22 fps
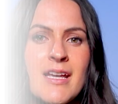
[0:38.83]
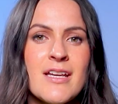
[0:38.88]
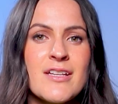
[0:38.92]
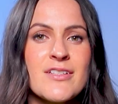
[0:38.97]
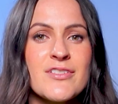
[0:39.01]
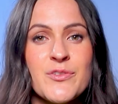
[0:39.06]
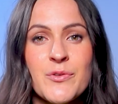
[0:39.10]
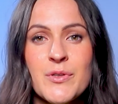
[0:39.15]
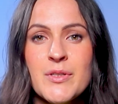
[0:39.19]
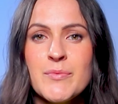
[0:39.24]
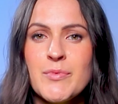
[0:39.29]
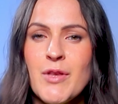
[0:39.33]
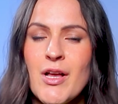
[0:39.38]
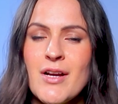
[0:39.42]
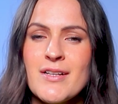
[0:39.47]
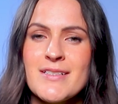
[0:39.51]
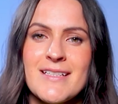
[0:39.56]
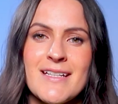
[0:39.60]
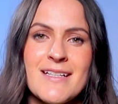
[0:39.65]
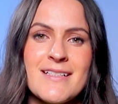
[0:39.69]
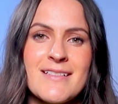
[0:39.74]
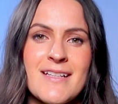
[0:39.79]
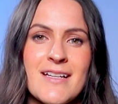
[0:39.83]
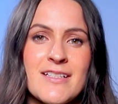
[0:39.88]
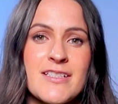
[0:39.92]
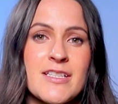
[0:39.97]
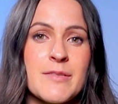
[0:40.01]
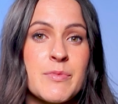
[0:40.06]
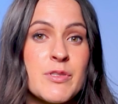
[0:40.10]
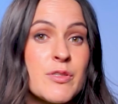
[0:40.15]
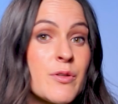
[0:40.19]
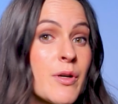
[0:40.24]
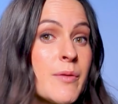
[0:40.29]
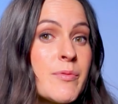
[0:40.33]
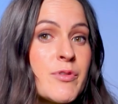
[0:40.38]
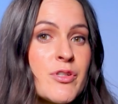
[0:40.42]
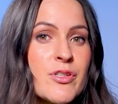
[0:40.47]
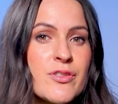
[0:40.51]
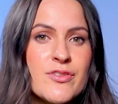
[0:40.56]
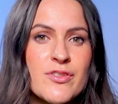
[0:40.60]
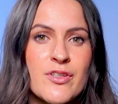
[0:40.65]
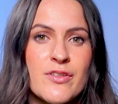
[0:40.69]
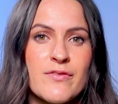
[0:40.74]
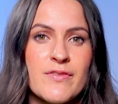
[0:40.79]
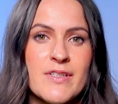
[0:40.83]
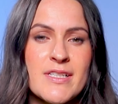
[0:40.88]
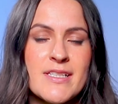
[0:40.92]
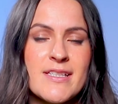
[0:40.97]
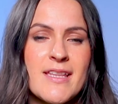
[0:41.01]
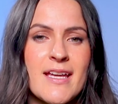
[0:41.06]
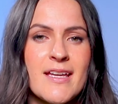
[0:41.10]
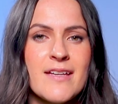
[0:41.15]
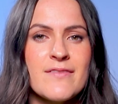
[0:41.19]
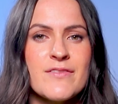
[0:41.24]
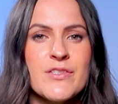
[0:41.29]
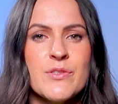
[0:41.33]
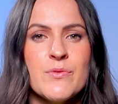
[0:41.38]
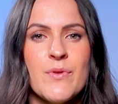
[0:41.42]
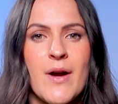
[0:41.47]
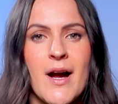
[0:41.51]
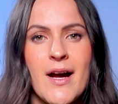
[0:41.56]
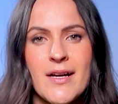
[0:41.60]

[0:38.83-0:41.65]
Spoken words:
Storyblocks is a subscription service that gives you